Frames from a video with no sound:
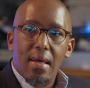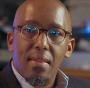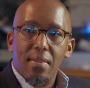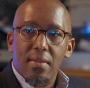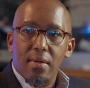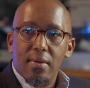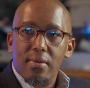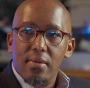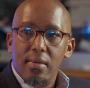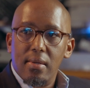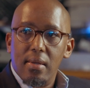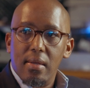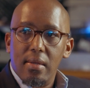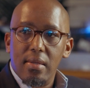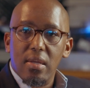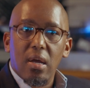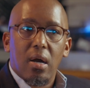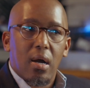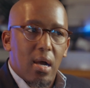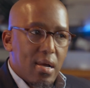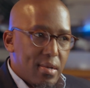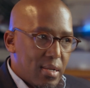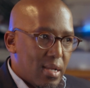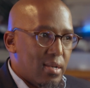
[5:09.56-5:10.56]
And then,
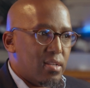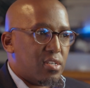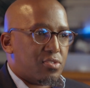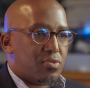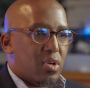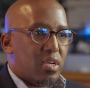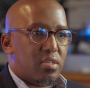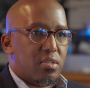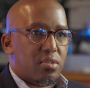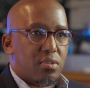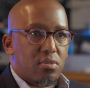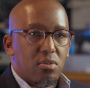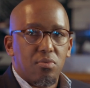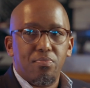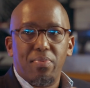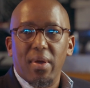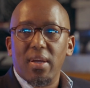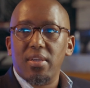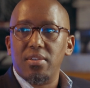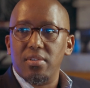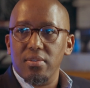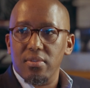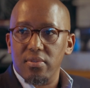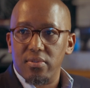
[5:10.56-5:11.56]
and illustrate it through
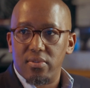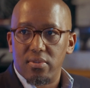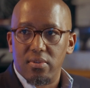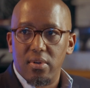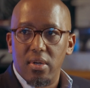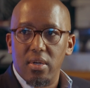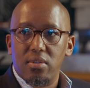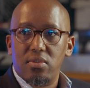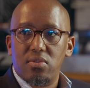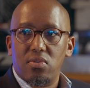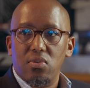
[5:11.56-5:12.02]
pictures, right?